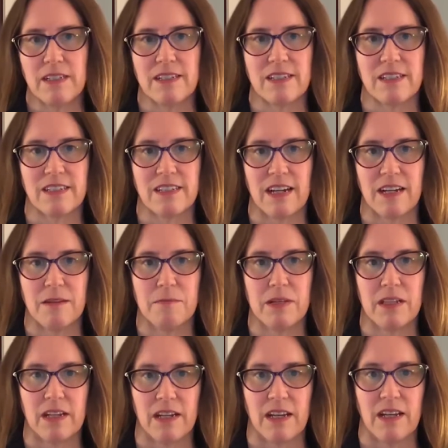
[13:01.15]
and
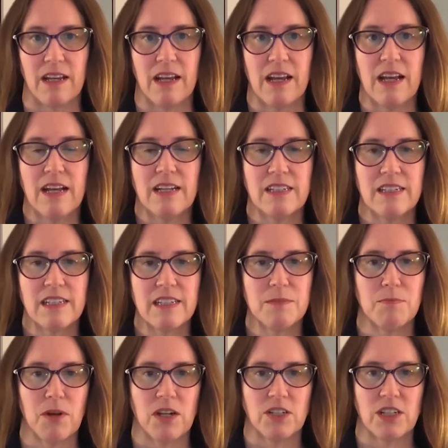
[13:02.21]
sustainability. Six
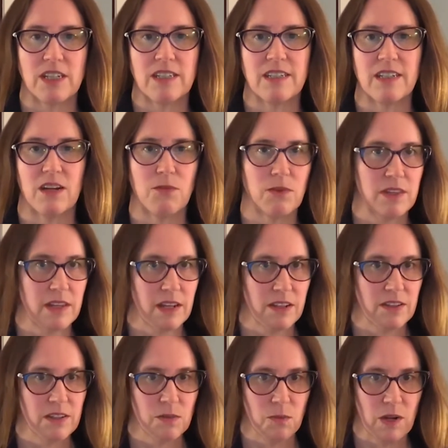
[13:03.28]
projects dealt with
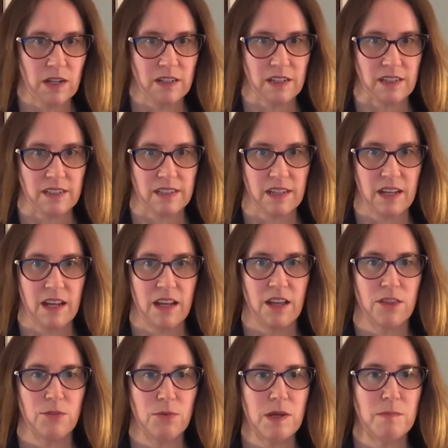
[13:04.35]
health and wellness.
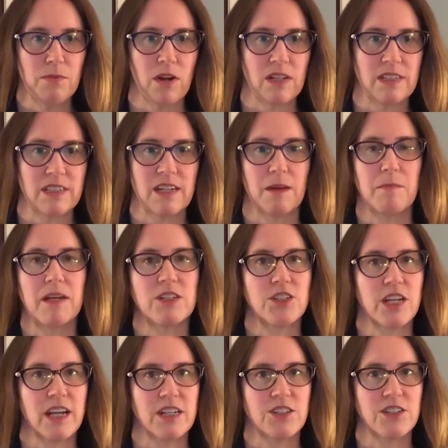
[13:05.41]
Three brought STEM
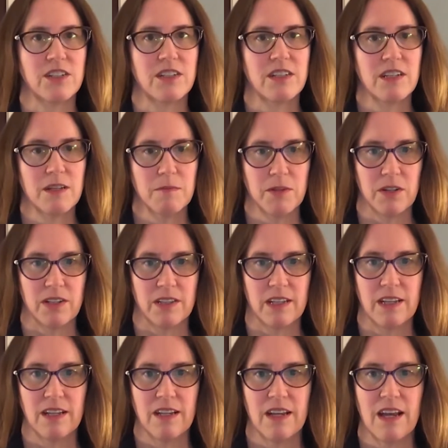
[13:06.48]
education to the
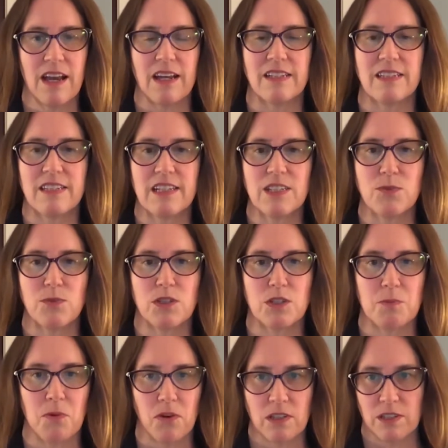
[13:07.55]
community, and six were
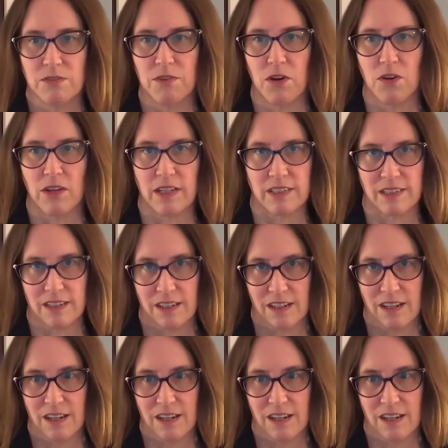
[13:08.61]
sports focused.